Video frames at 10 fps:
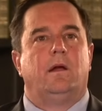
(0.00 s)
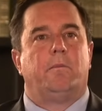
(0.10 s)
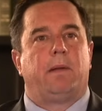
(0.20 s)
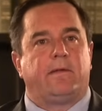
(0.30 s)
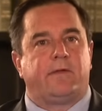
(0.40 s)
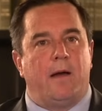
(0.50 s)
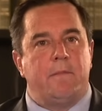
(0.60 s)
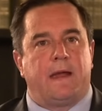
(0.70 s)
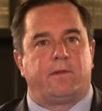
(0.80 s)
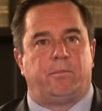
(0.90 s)
Plus, I
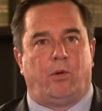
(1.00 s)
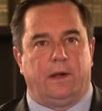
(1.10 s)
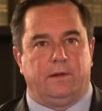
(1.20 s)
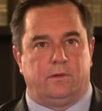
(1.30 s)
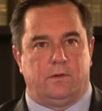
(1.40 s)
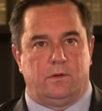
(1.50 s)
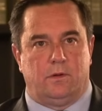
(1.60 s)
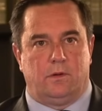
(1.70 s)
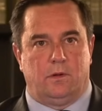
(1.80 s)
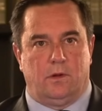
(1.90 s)
make the point
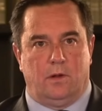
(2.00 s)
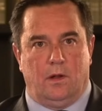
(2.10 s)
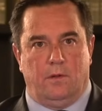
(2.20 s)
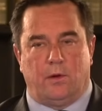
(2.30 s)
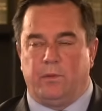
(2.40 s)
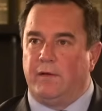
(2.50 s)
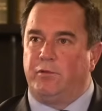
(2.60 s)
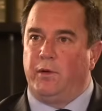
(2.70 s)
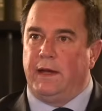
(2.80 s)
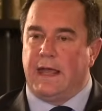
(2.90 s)
that we have
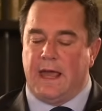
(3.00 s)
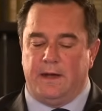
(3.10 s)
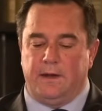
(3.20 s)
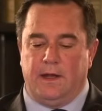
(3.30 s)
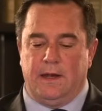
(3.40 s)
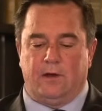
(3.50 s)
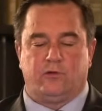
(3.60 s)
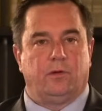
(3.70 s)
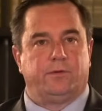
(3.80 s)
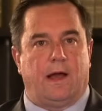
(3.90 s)
already had a
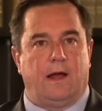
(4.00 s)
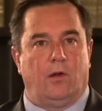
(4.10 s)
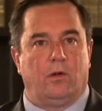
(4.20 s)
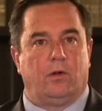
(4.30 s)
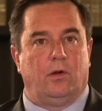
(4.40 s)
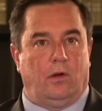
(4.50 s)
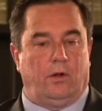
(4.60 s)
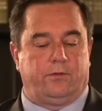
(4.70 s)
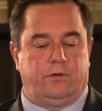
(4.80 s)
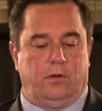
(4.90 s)
national dialogue
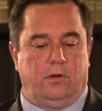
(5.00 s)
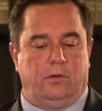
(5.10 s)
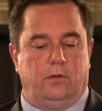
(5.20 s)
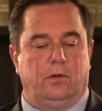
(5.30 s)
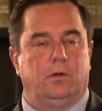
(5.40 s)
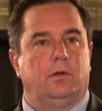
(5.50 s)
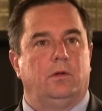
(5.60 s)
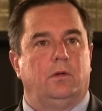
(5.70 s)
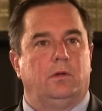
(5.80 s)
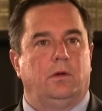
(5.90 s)
last year.
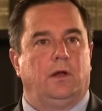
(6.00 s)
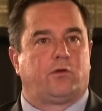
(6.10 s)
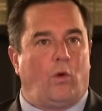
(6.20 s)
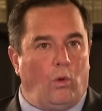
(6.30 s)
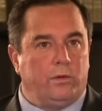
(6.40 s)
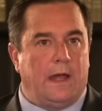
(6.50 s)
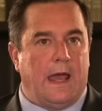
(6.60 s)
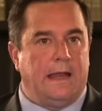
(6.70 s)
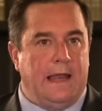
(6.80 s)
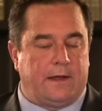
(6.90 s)
It's called
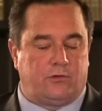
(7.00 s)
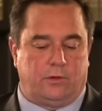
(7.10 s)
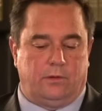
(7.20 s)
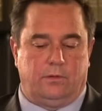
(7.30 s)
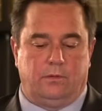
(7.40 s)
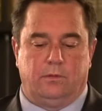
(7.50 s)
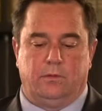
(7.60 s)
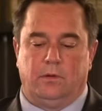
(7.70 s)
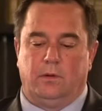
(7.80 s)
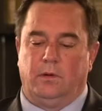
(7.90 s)
an election.
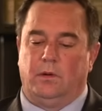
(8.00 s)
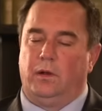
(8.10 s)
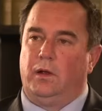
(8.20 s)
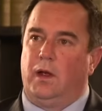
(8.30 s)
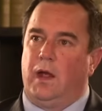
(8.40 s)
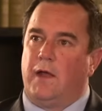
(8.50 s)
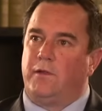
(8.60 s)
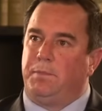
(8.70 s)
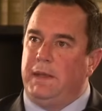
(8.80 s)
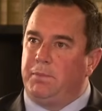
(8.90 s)
And
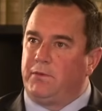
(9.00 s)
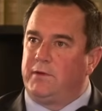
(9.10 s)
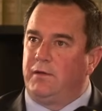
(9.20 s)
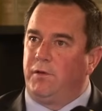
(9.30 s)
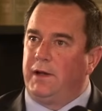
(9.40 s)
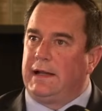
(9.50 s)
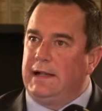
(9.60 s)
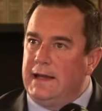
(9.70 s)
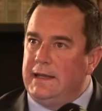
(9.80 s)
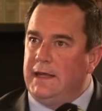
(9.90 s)
the people said very
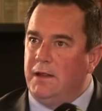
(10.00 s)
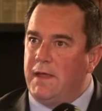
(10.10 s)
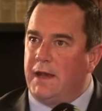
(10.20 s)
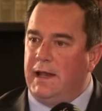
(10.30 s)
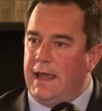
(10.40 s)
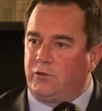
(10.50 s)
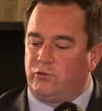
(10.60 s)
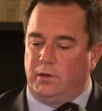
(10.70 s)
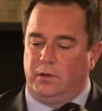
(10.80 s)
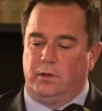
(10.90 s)
clearly in that
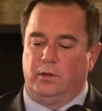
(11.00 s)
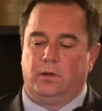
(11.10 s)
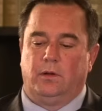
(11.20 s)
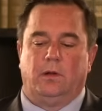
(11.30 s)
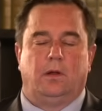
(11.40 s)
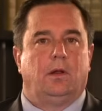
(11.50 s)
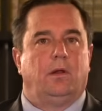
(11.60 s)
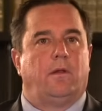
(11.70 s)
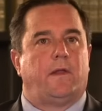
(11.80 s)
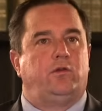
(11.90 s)
election
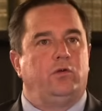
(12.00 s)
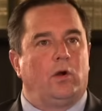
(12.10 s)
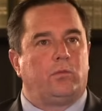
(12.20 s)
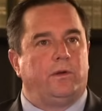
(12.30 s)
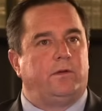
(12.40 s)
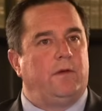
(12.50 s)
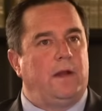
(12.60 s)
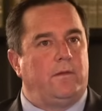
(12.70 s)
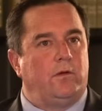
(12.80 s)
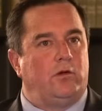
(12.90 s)
that they do not want to have
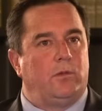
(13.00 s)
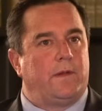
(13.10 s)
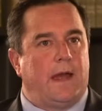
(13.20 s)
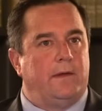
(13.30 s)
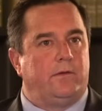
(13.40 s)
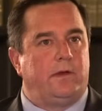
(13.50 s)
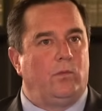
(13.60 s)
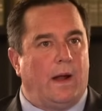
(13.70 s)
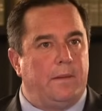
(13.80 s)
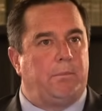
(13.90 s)
anything to do with ANC
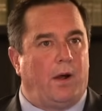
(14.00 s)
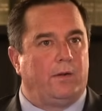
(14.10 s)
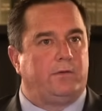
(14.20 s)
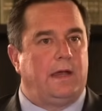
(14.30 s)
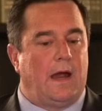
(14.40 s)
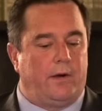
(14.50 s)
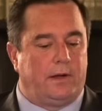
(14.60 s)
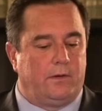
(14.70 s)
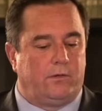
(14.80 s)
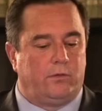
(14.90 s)
one-party
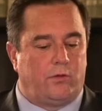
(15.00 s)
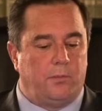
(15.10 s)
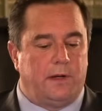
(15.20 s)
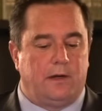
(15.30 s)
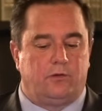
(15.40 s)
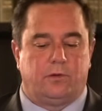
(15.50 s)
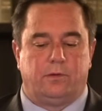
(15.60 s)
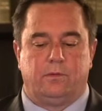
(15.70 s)
arrogance or domination.